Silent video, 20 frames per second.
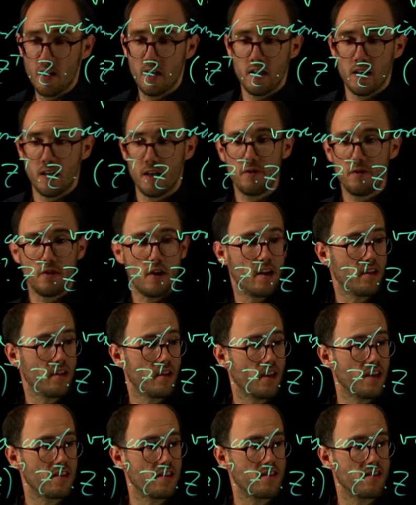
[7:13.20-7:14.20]
If you
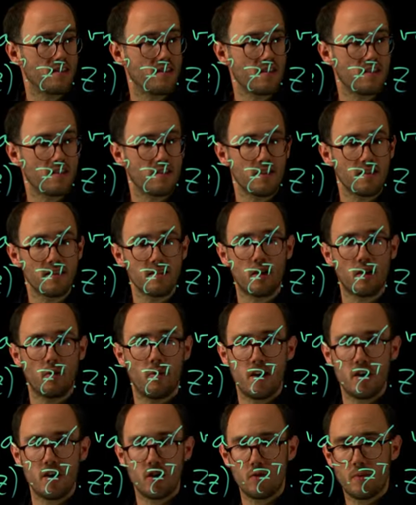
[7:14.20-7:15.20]
analyze this
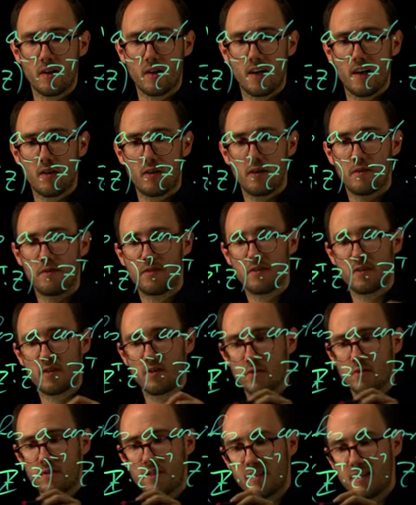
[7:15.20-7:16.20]
equation, we can of
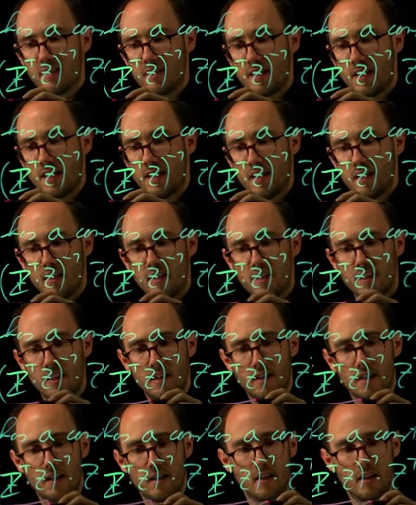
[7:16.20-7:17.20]
course see
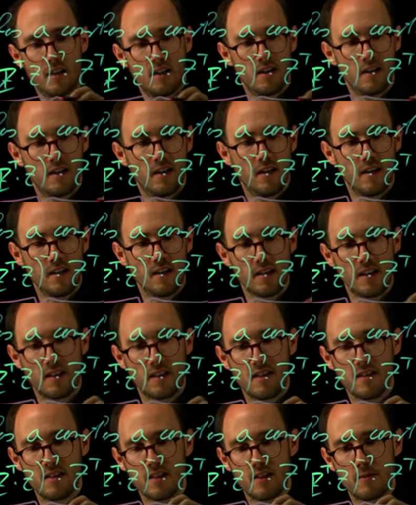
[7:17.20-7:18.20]
that
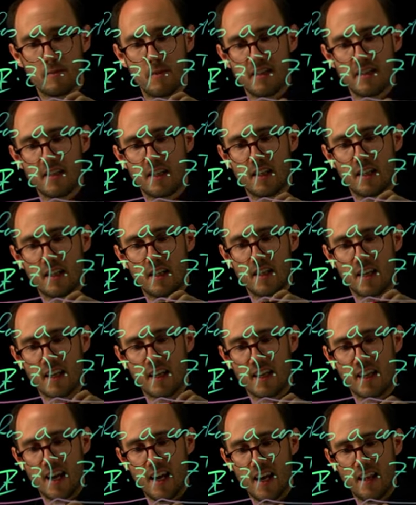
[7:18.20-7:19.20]
this is basically
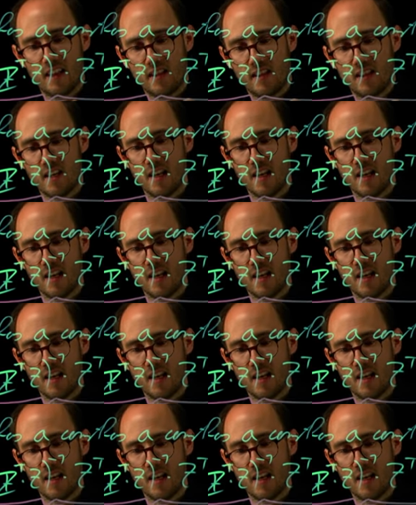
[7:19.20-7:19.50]
again the